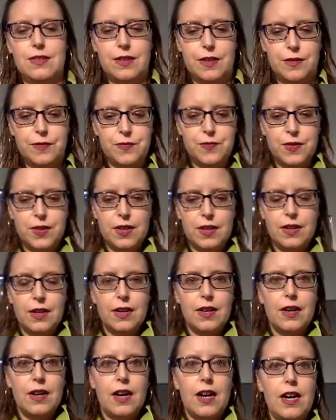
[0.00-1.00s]
so.
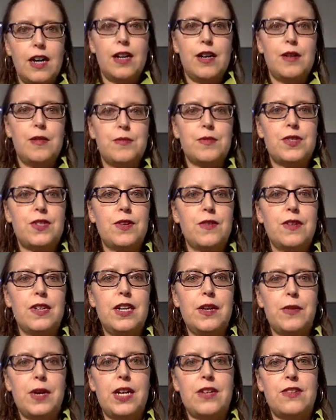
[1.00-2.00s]
Um, so
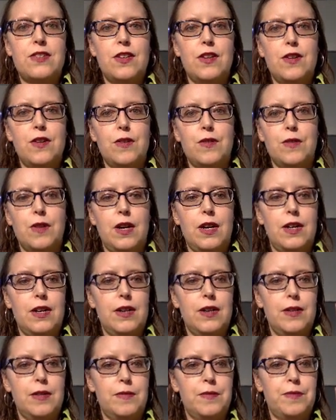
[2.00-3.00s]
anyway, so
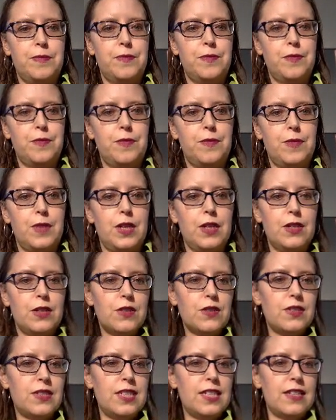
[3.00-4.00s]
um,
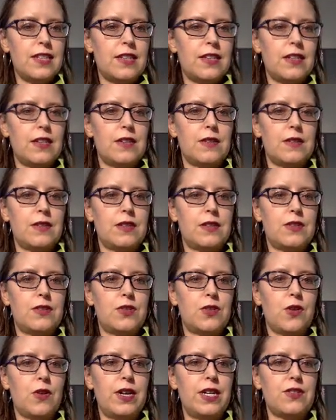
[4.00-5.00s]
you'll see that the the
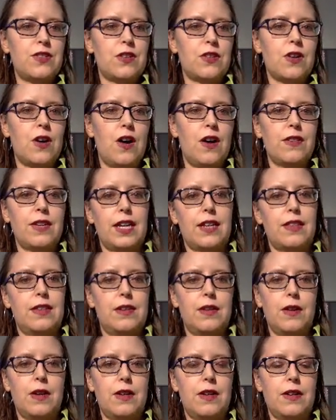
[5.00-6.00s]
stories are called like
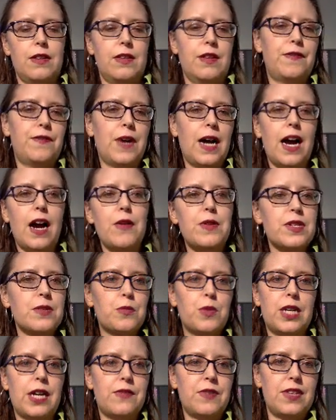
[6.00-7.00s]
the I always
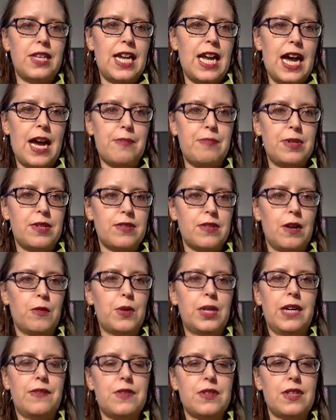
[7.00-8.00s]
whatever the app is or
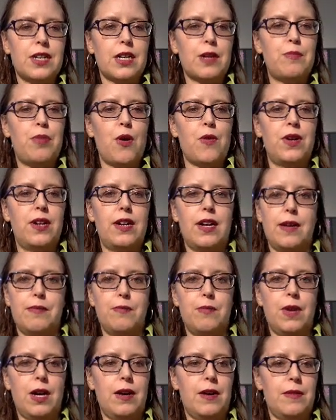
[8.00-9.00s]
whatever the component
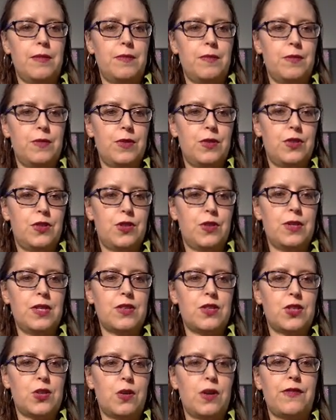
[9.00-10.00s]
I'm um, doing
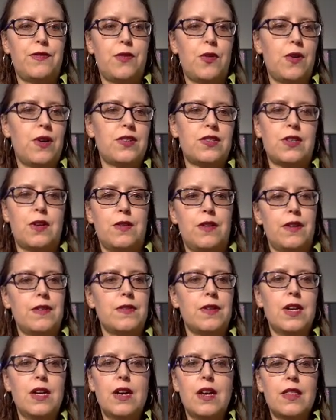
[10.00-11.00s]
the story for. So
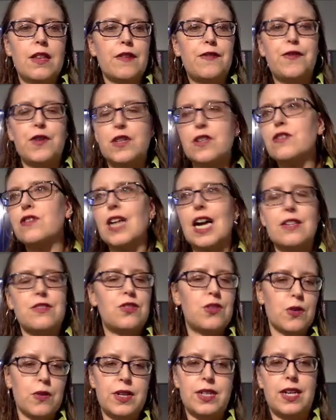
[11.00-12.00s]
the the footer dot
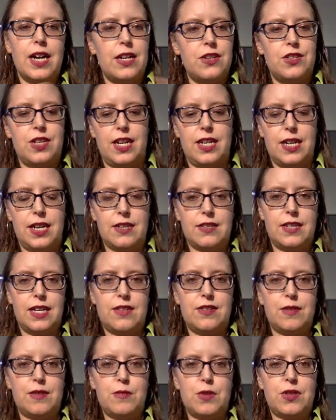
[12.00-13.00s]
story dot J S,
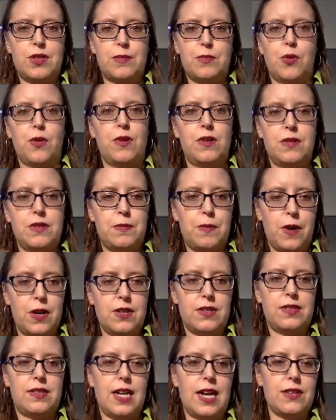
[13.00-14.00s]
that's the most important
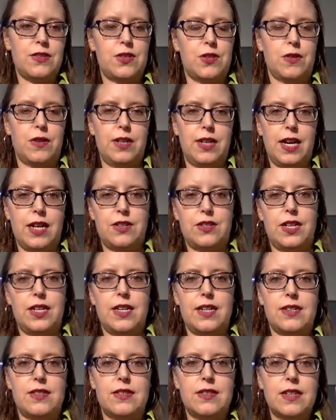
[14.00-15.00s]
part is
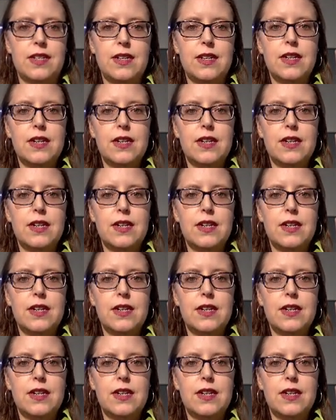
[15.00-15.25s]
.story.js.